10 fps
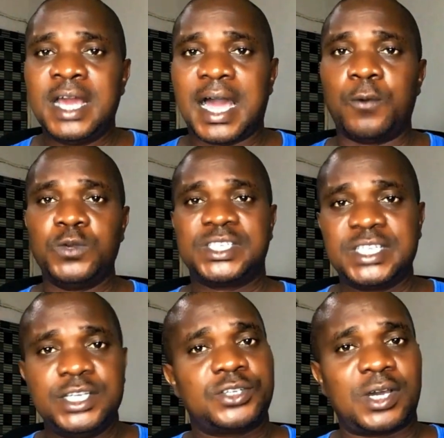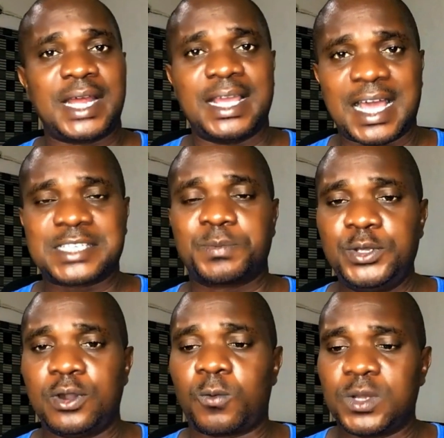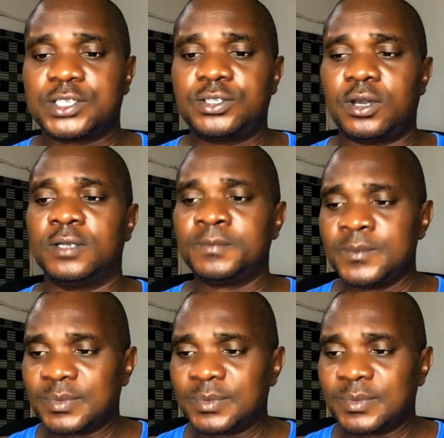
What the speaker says: and we see each other. You ask me your question.